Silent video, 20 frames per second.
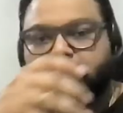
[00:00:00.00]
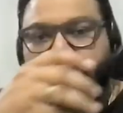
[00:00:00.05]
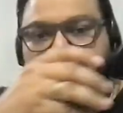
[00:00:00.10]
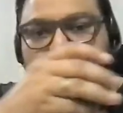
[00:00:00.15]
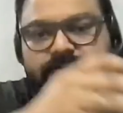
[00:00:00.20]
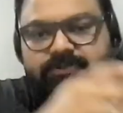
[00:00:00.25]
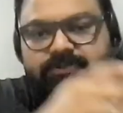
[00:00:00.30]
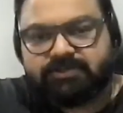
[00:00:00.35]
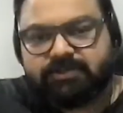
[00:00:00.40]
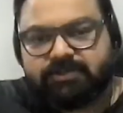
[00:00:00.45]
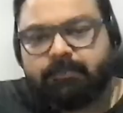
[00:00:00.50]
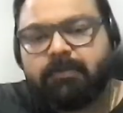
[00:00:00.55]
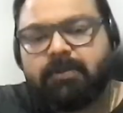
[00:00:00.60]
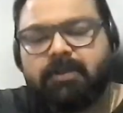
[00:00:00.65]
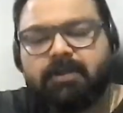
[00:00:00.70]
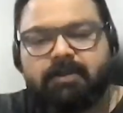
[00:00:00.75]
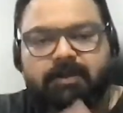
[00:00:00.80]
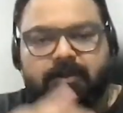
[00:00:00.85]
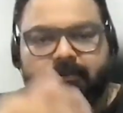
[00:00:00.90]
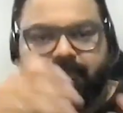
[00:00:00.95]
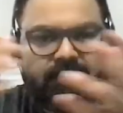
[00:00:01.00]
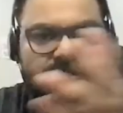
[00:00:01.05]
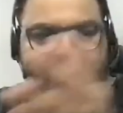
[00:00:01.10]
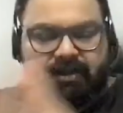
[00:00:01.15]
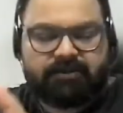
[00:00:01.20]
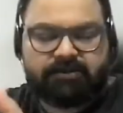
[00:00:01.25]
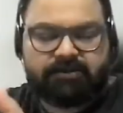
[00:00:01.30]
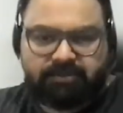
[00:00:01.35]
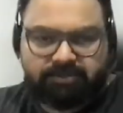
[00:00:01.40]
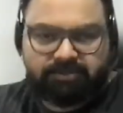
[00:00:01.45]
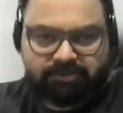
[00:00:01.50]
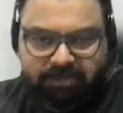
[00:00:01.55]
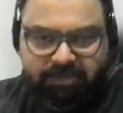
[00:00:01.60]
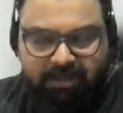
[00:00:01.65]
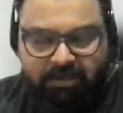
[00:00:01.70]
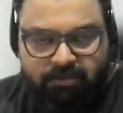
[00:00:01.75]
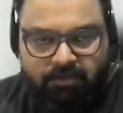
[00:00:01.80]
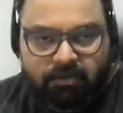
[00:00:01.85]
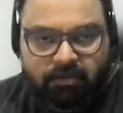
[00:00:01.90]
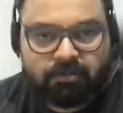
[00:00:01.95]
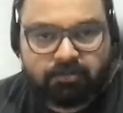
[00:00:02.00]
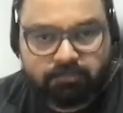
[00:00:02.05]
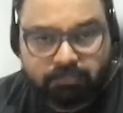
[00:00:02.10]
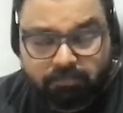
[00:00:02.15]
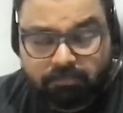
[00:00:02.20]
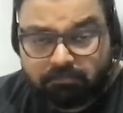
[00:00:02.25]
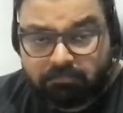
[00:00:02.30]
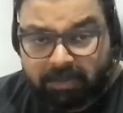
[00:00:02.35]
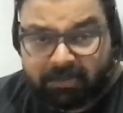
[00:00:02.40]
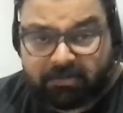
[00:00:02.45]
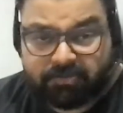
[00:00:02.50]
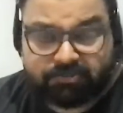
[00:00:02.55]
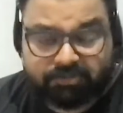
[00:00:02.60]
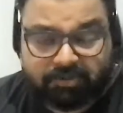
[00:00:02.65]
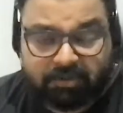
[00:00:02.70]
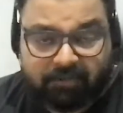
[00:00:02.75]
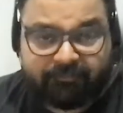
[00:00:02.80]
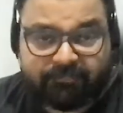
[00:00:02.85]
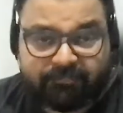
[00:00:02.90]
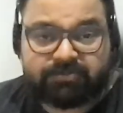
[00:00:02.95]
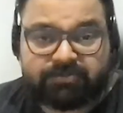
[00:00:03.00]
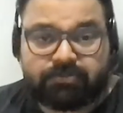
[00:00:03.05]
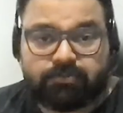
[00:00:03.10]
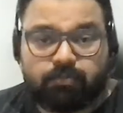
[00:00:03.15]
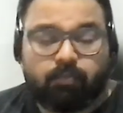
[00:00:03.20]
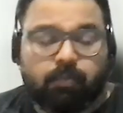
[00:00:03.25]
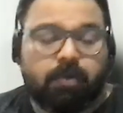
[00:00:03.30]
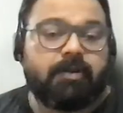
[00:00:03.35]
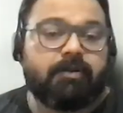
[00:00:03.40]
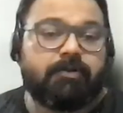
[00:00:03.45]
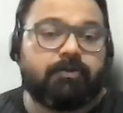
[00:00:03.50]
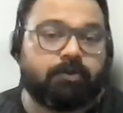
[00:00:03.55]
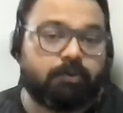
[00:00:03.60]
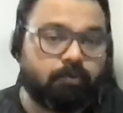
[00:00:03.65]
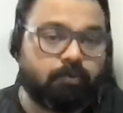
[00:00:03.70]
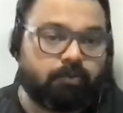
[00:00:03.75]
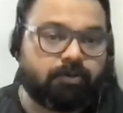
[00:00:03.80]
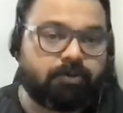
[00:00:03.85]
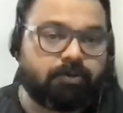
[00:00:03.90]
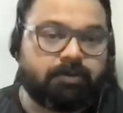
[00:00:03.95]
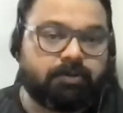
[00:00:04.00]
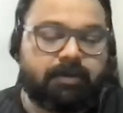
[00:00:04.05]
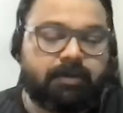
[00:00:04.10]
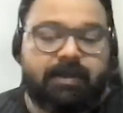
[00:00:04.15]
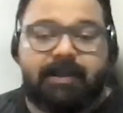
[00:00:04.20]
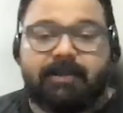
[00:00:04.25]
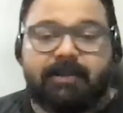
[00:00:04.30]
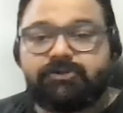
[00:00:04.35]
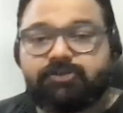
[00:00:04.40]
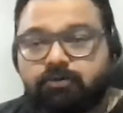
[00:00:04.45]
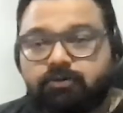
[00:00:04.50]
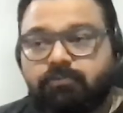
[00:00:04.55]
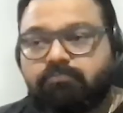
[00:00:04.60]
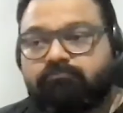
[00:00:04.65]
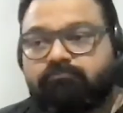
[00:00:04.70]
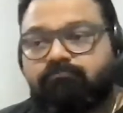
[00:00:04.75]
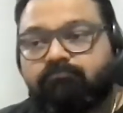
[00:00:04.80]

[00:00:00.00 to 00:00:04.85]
Similar replication is done on Microsoft's OneNote. So